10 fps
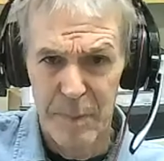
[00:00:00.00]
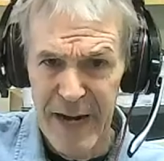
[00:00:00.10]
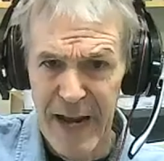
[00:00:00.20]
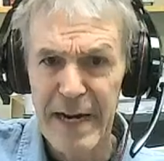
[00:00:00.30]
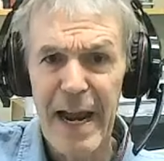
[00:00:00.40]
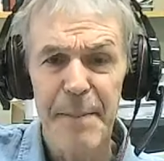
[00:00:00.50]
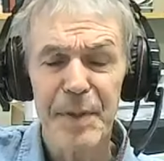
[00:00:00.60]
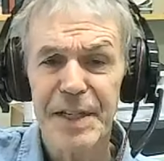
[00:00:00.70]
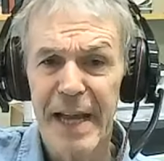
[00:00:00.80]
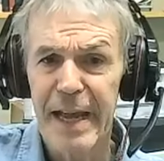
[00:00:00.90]

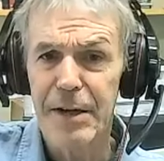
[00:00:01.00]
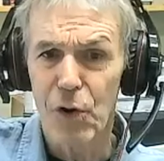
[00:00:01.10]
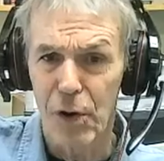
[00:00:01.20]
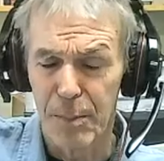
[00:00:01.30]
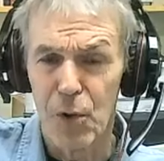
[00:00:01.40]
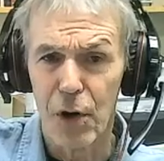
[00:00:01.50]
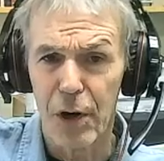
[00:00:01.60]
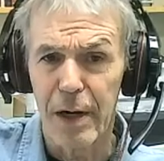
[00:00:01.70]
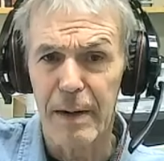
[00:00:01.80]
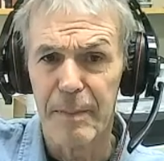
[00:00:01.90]
99% or
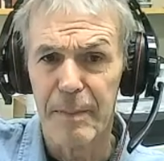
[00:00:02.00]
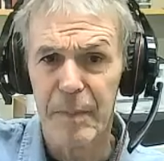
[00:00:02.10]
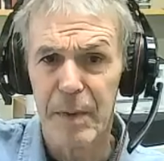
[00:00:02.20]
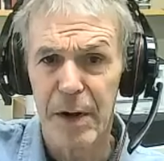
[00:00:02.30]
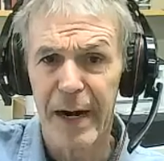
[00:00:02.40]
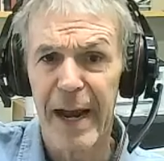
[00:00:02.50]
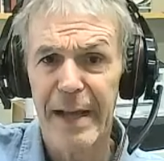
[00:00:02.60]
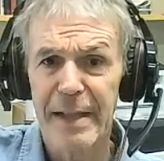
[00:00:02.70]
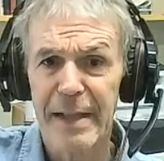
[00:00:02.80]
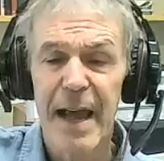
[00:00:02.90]
more all
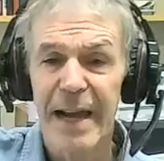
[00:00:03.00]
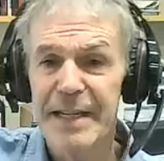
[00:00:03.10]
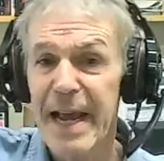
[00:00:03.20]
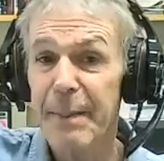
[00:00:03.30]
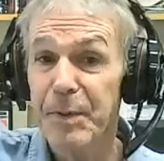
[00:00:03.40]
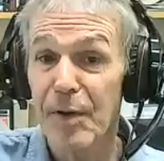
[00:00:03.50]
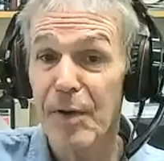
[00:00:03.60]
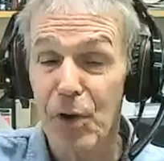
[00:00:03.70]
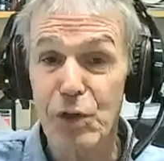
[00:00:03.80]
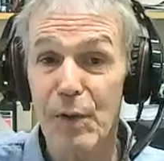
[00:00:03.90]
right. Except,
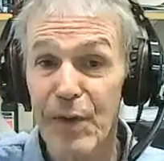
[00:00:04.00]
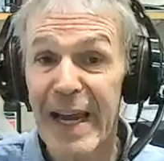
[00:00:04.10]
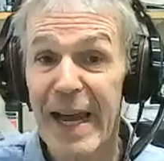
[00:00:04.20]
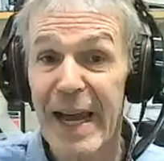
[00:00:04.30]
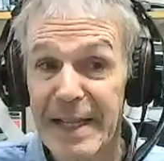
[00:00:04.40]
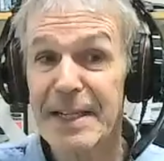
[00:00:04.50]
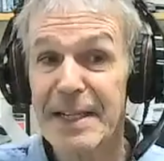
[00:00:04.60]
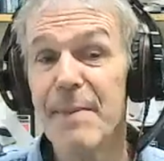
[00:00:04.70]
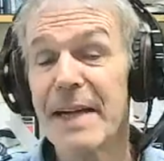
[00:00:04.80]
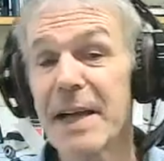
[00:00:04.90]
of course, what we can't
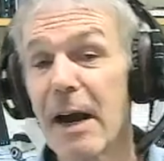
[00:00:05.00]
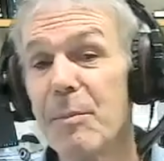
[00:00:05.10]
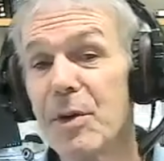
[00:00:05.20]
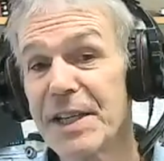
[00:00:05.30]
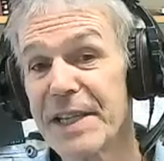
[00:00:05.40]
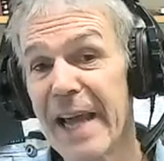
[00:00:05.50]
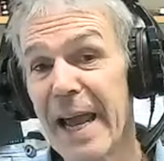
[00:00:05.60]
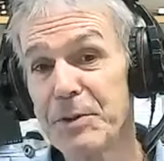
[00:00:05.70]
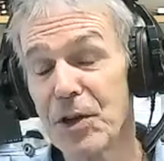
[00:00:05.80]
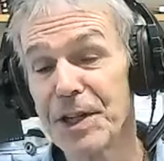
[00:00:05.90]
easily measure how much
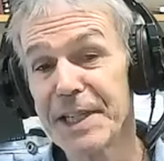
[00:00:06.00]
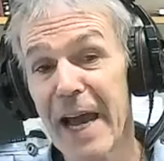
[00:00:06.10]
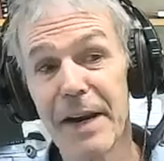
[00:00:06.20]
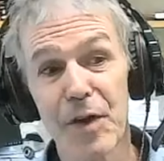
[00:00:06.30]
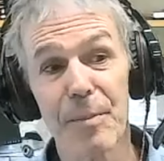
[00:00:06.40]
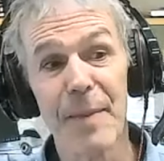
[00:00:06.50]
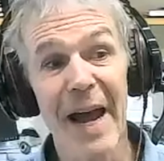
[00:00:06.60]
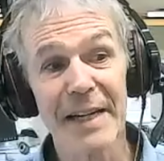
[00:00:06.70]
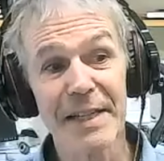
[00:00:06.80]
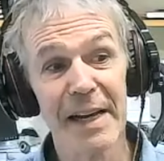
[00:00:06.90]
escapes from the side of your
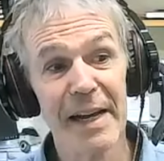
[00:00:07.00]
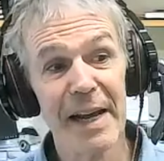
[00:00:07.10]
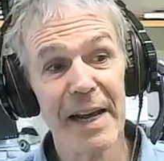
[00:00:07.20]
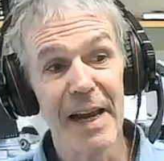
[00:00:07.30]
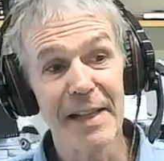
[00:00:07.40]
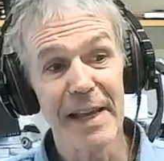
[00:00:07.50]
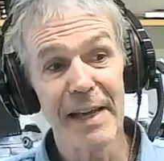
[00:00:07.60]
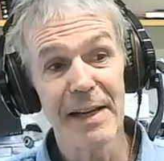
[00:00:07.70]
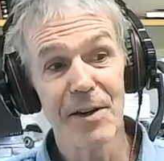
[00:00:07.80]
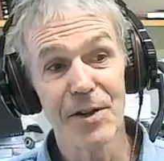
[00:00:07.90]
mask. And I
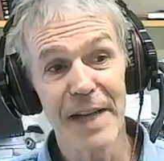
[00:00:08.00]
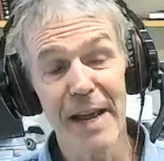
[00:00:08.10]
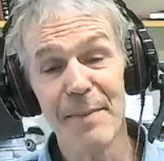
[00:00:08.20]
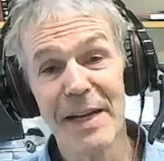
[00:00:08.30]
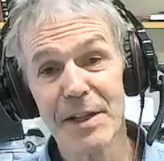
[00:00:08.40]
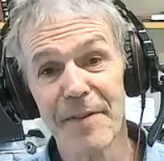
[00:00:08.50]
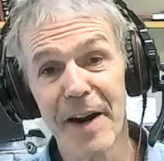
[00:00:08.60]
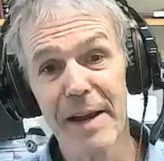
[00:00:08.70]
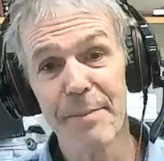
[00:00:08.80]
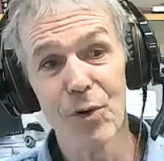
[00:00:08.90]
think Jose made some
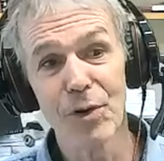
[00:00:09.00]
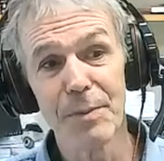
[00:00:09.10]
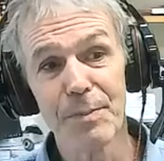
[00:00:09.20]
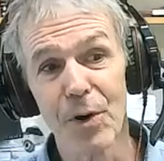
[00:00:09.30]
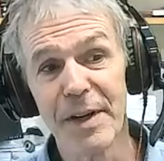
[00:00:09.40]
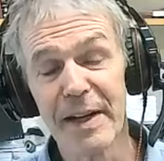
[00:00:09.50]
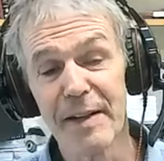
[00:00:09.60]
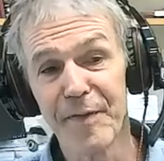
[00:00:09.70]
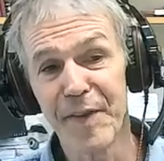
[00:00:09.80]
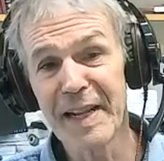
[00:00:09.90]
very important point
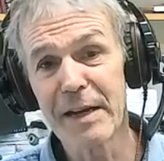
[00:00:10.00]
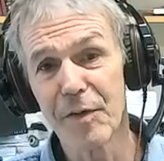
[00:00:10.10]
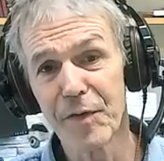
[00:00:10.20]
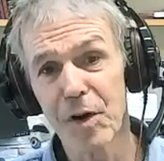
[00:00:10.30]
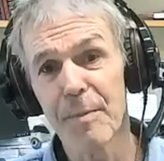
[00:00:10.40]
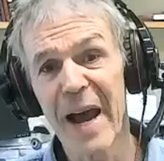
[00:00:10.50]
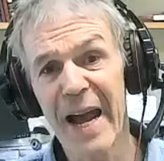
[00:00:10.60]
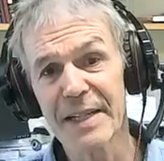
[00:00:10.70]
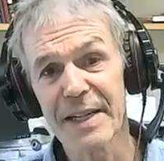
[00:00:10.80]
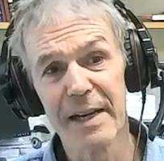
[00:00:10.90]
that fitting of your
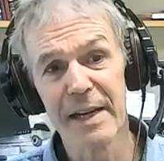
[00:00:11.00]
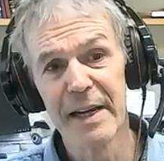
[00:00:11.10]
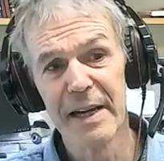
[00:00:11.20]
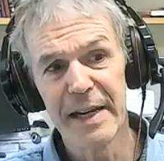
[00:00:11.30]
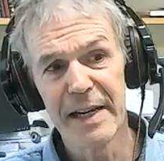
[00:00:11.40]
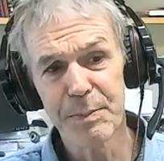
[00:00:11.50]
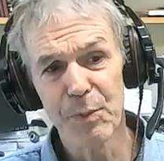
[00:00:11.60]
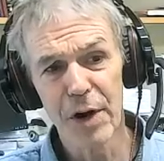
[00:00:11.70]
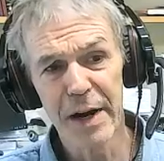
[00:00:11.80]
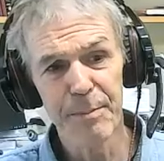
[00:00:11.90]
mask is
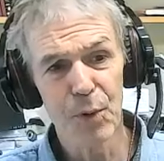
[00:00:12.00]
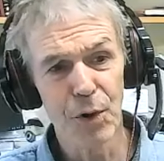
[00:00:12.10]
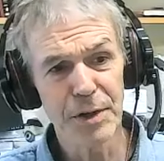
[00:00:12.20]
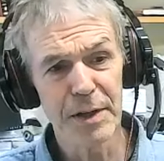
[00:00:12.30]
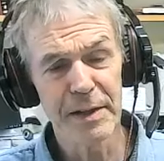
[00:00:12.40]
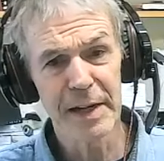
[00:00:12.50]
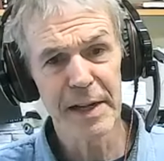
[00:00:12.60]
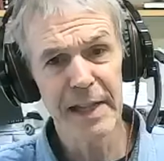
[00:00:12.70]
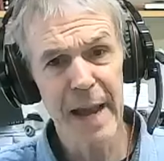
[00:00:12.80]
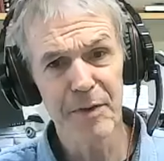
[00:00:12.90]
more important than
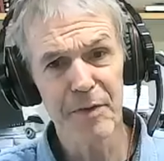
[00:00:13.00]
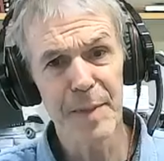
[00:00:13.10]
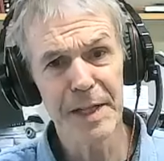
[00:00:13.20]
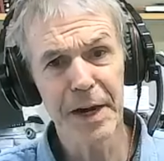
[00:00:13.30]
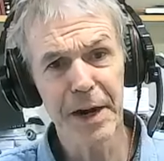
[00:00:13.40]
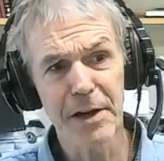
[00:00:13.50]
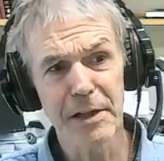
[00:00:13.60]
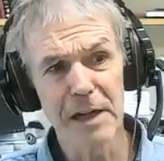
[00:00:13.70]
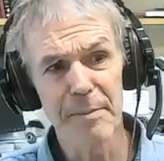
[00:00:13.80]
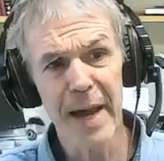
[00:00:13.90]
the type of
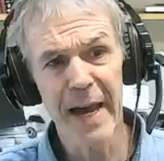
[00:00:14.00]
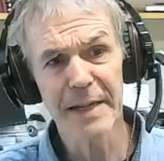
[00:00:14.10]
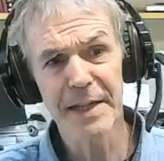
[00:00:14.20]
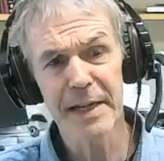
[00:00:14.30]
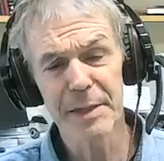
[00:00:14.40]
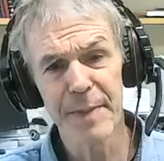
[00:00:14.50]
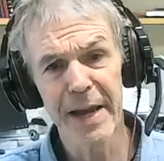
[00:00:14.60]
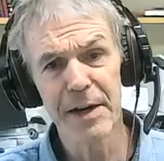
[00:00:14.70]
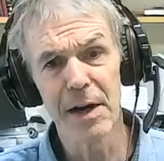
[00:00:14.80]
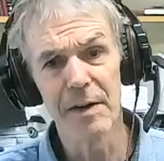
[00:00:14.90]
material a mask is
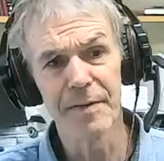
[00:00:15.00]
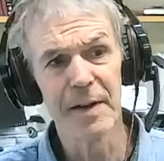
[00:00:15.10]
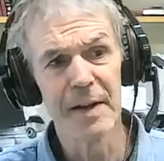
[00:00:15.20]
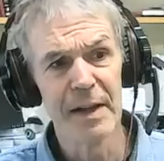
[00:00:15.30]
made of.